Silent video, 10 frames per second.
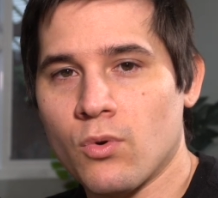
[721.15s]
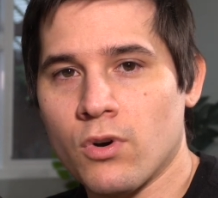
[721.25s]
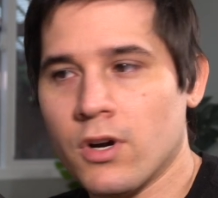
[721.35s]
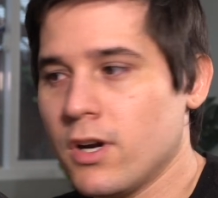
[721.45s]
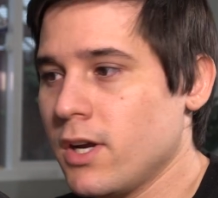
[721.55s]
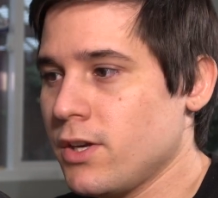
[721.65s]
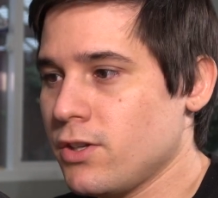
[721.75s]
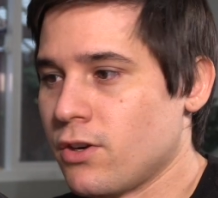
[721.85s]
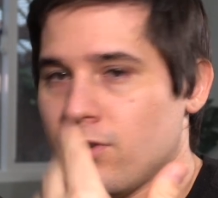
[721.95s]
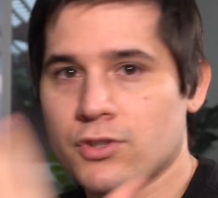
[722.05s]
or,
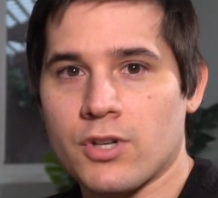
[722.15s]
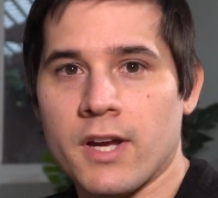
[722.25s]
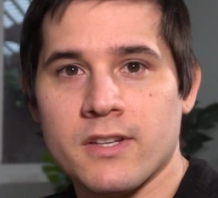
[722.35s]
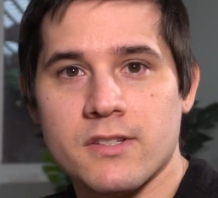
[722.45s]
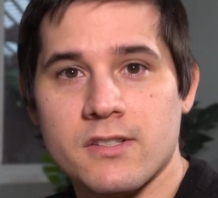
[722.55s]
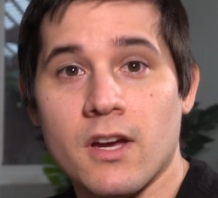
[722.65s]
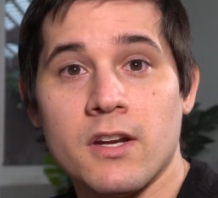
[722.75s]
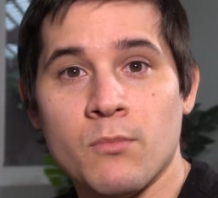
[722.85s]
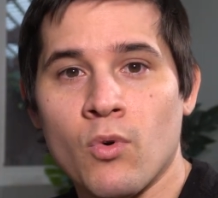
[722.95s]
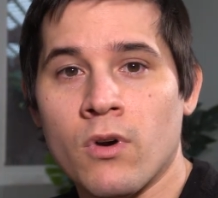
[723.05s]
you know, you're trying to
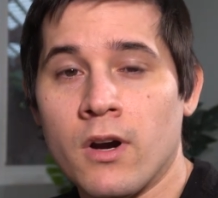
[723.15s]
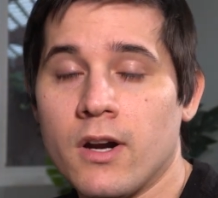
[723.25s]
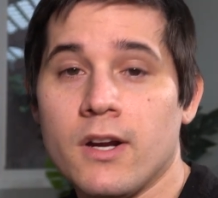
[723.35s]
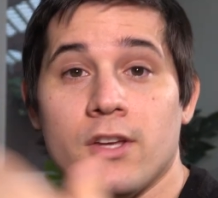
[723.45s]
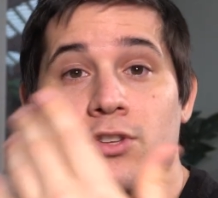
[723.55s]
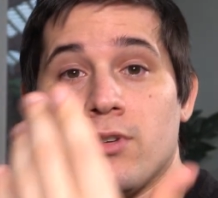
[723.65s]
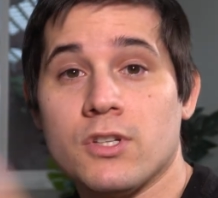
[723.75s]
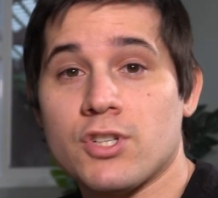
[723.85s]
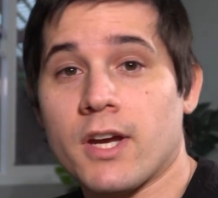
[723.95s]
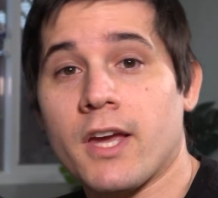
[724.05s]
study more, you can
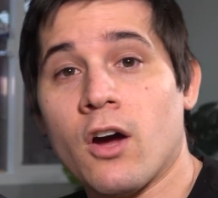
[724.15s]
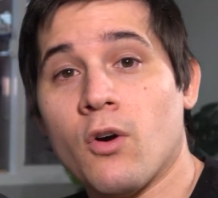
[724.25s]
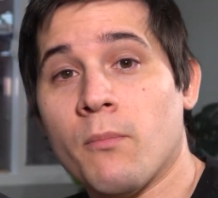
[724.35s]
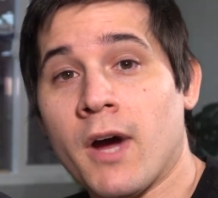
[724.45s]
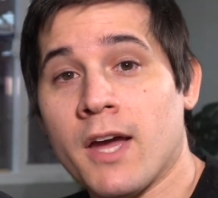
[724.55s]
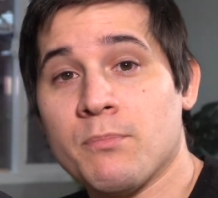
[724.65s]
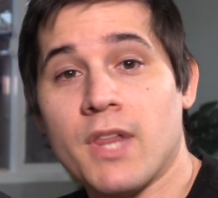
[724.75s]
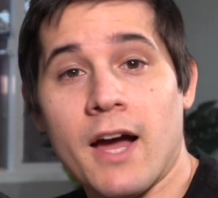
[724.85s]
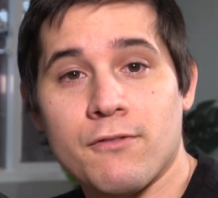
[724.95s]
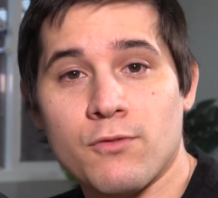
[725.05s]
check out my
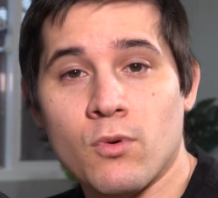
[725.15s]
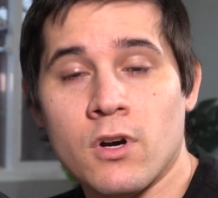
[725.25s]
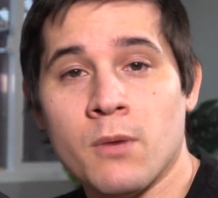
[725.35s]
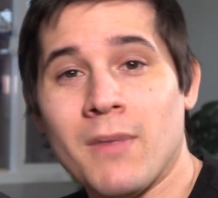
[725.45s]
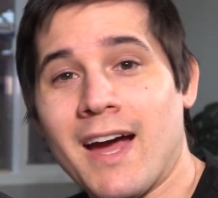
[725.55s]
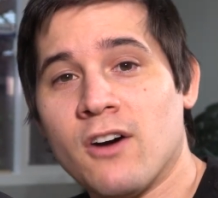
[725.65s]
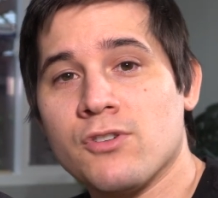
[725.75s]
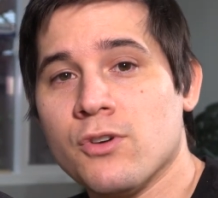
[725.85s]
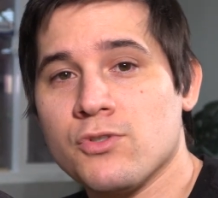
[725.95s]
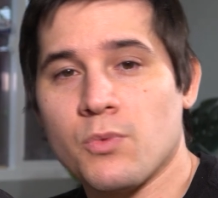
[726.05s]
platform,
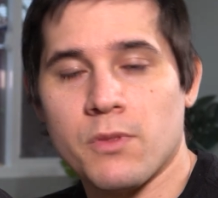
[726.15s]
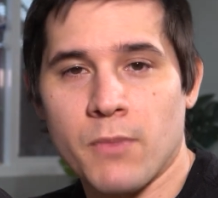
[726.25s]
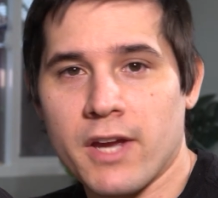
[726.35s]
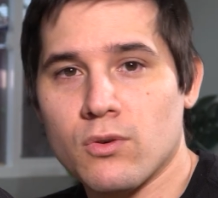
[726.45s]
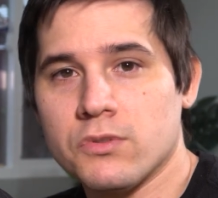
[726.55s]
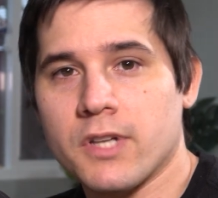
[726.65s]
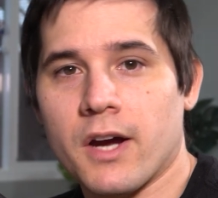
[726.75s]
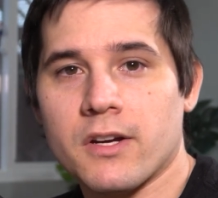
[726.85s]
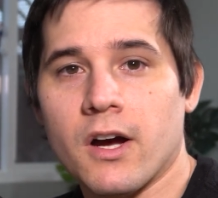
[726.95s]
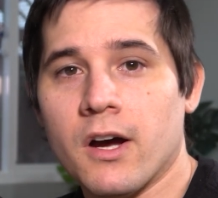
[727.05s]
algos with Michael
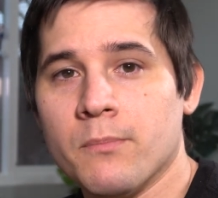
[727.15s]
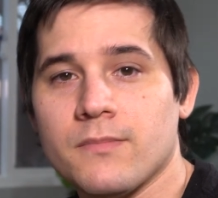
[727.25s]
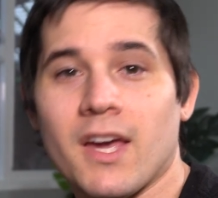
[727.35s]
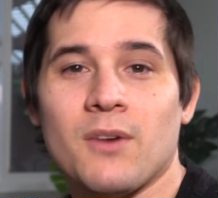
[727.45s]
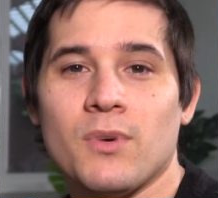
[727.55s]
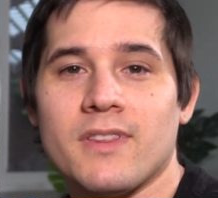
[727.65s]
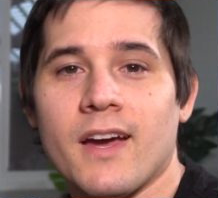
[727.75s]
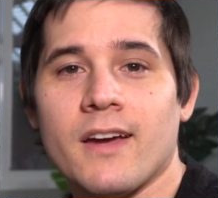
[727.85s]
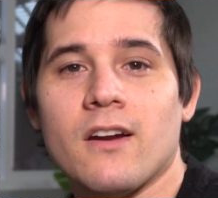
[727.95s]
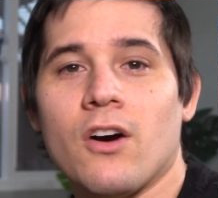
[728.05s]
dot com. And with
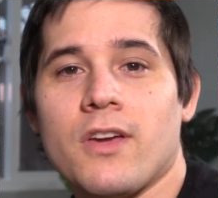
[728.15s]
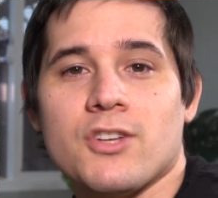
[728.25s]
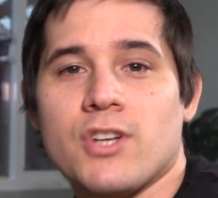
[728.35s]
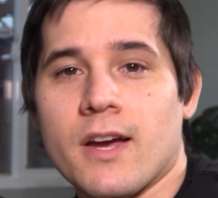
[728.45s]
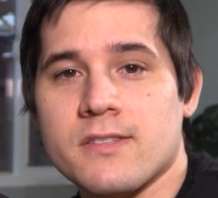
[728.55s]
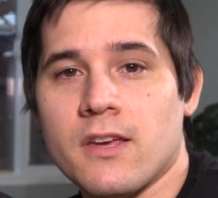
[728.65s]
that, I'll catch you guys